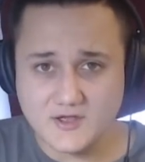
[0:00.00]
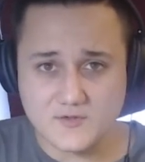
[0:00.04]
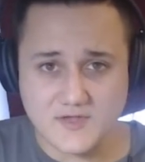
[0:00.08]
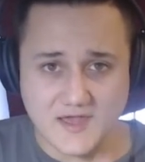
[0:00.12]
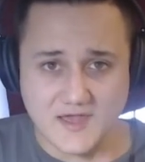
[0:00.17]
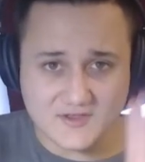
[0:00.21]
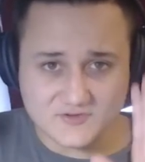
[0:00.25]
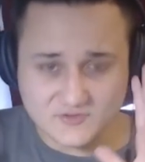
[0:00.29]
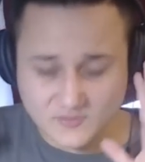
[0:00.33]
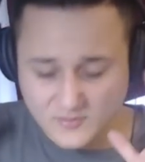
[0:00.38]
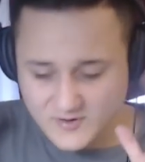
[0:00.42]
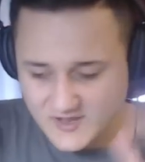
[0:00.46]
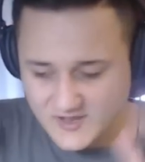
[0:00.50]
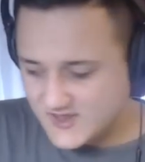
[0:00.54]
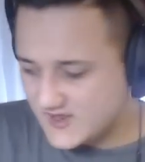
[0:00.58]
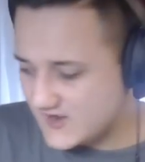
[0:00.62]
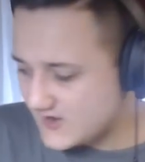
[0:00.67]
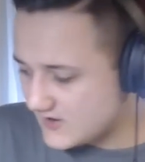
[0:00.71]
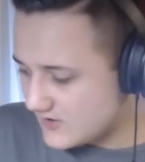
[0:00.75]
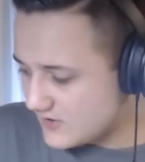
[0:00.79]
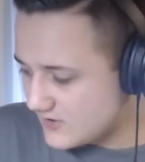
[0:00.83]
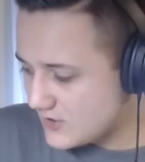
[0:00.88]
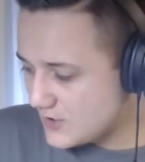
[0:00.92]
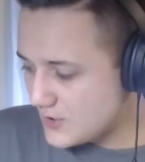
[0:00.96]
Okay, so
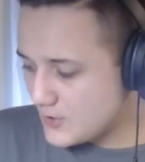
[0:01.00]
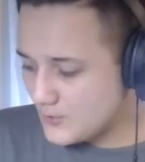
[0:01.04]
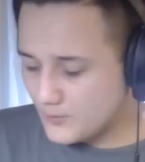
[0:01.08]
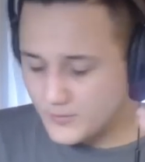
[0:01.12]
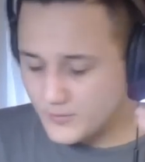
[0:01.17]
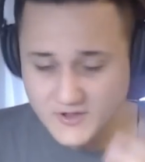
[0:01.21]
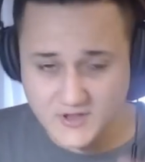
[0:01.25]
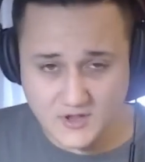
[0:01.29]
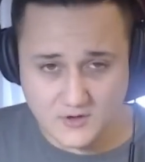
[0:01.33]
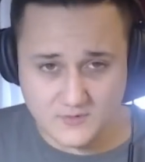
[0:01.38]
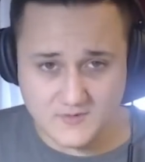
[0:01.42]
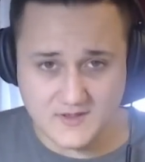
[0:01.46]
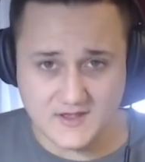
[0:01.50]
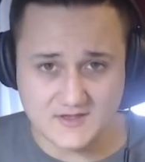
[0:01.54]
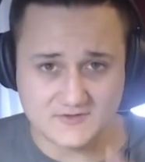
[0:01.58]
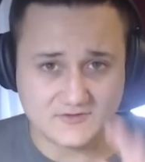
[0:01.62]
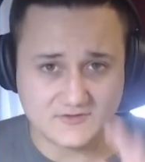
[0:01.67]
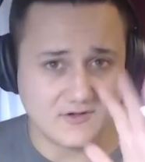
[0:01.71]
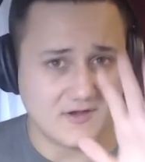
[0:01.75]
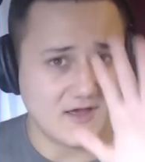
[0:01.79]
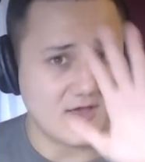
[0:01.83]
here we go, guys.